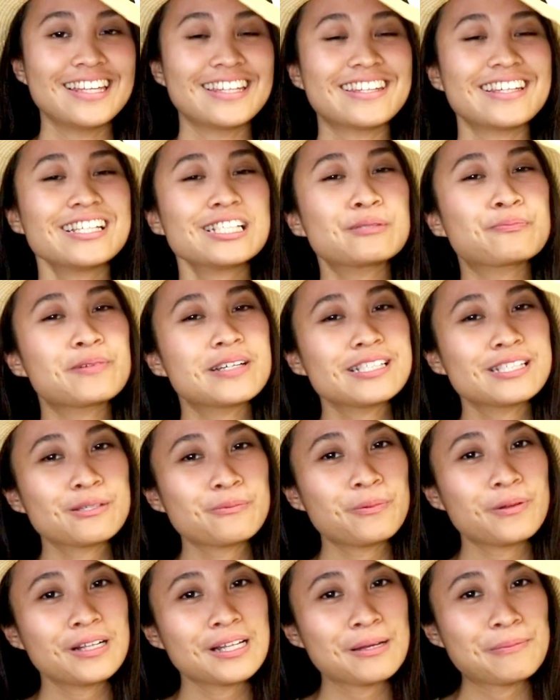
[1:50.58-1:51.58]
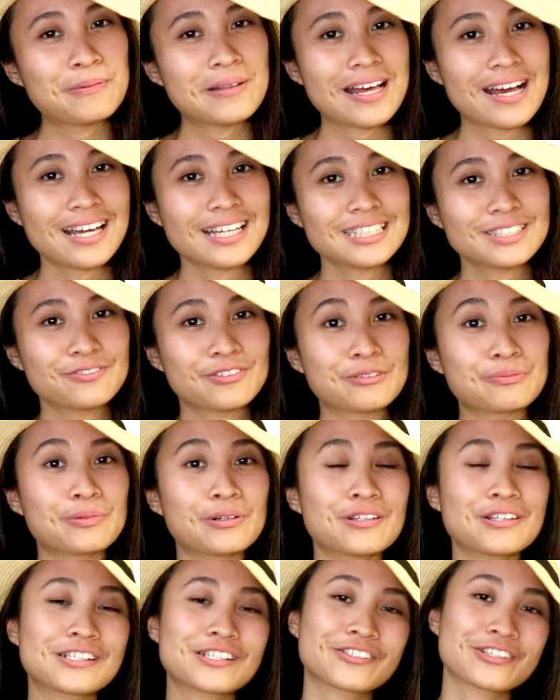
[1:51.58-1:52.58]
This principle applies for
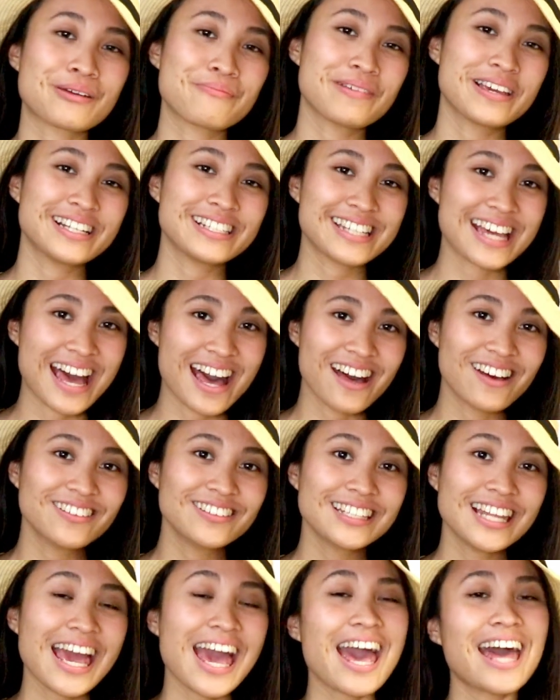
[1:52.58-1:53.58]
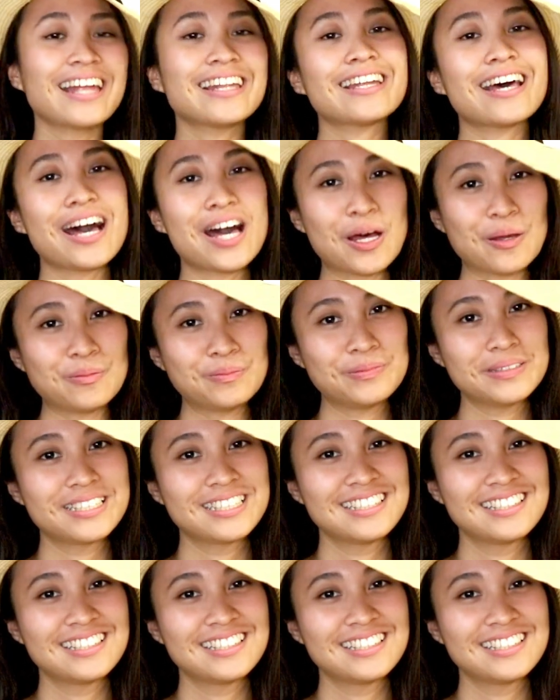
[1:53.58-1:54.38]
both strumming down and up.